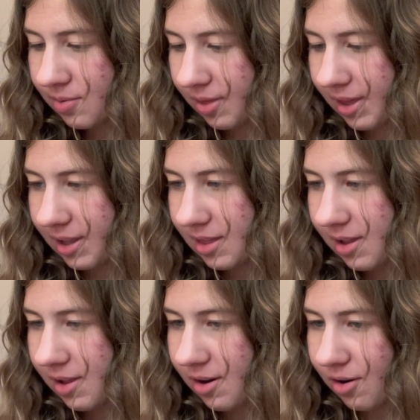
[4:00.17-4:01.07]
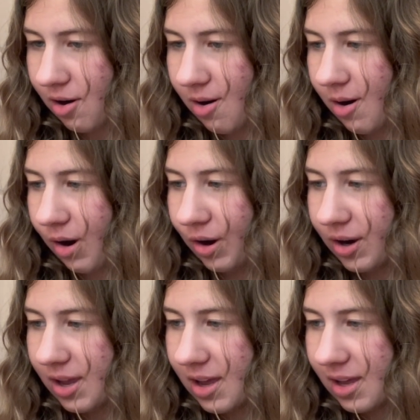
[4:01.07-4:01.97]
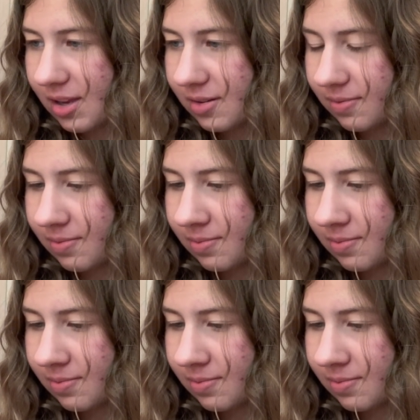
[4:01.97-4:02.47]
with like the little cardigan.